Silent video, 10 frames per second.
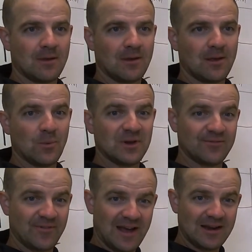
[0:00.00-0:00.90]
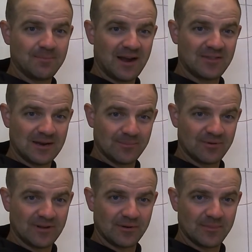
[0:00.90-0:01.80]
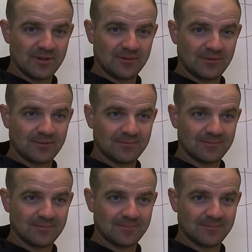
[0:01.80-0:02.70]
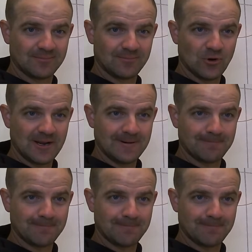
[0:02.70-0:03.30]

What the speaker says: and we divide by the number of increments, right?